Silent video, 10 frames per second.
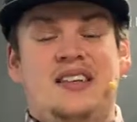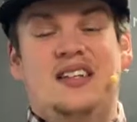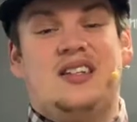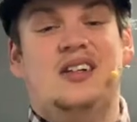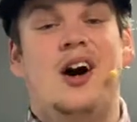
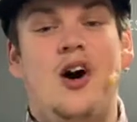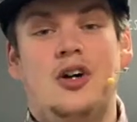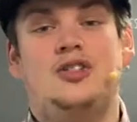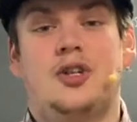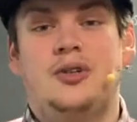
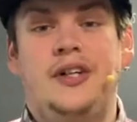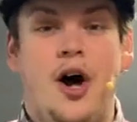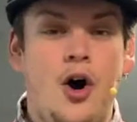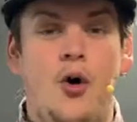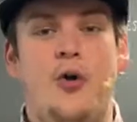long journey
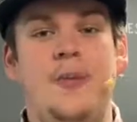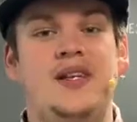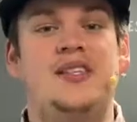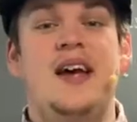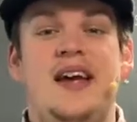home, he's